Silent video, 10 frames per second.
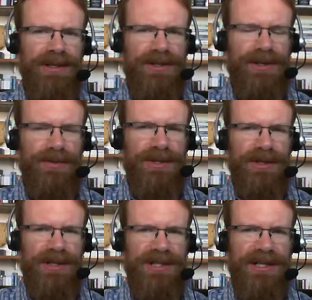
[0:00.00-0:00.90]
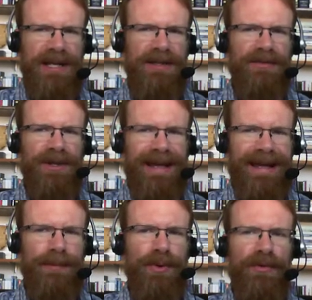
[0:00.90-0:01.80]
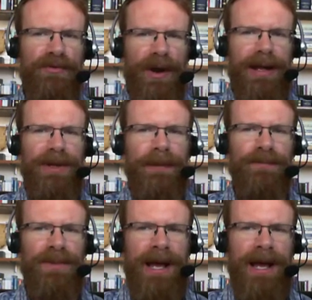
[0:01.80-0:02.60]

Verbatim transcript: shows a distinctively Hebrew framing